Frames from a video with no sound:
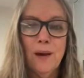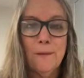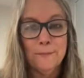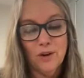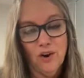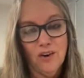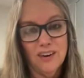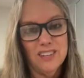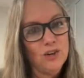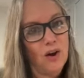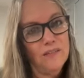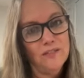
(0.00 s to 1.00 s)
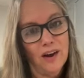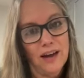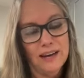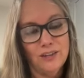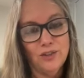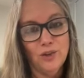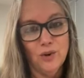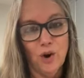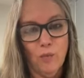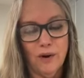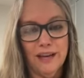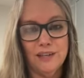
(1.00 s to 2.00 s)
because y'all have not had to do your
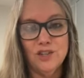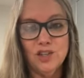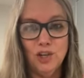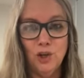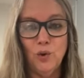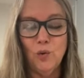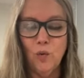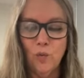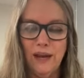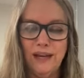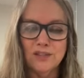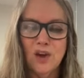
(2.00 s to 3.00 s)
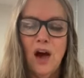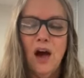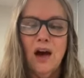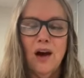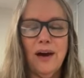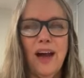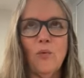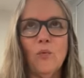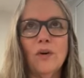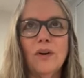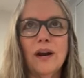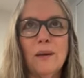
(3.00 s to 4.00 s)
homework in 2 weeks. Okay,
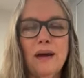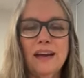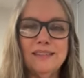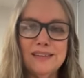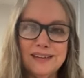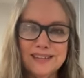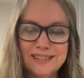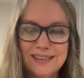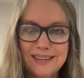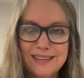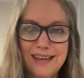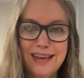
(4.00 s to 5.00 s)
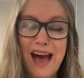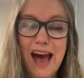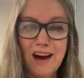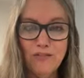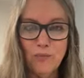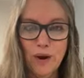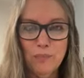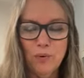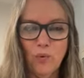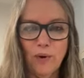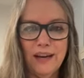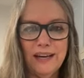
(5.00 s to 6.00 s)
we're going to make this the halfway
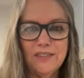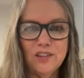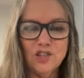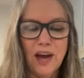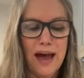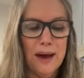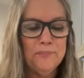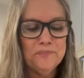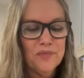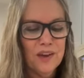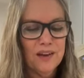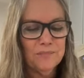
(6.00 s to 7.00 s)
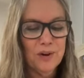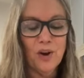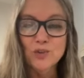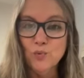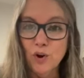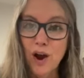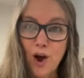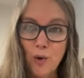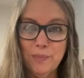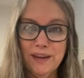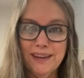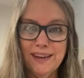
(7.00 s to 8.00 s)
point in the chat because we're
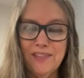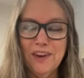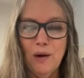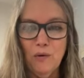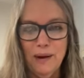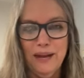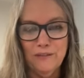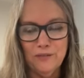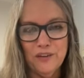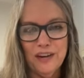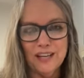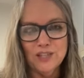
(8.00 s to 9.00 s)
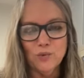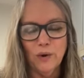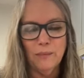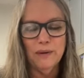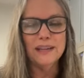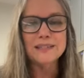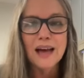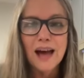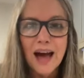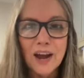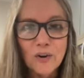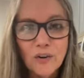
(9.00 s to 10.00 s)
hoping that I will make it for the next 20 minutes.
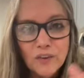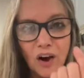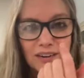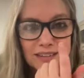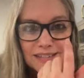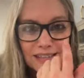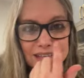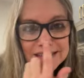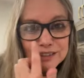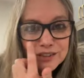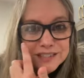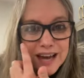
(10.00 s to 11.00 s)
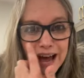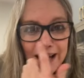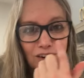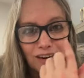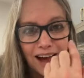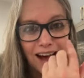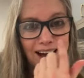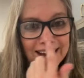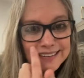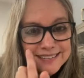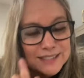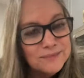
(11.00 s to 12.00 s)
I don't know if y'all can see these little tired
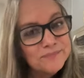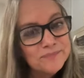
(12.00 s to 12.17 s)
eyes,